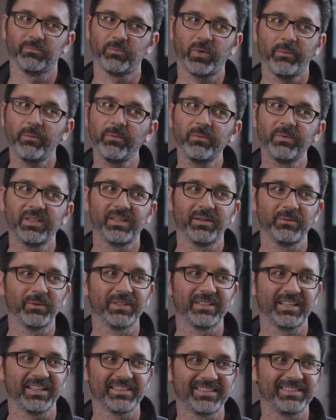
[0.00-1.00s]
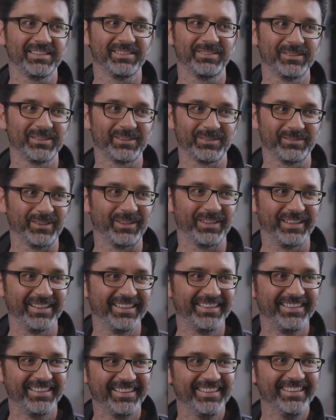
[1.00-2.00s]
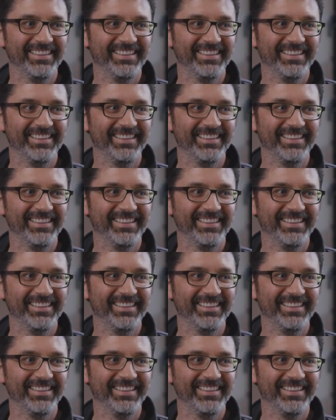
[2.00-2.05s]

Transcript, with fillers: probably they weren't testing with Safari.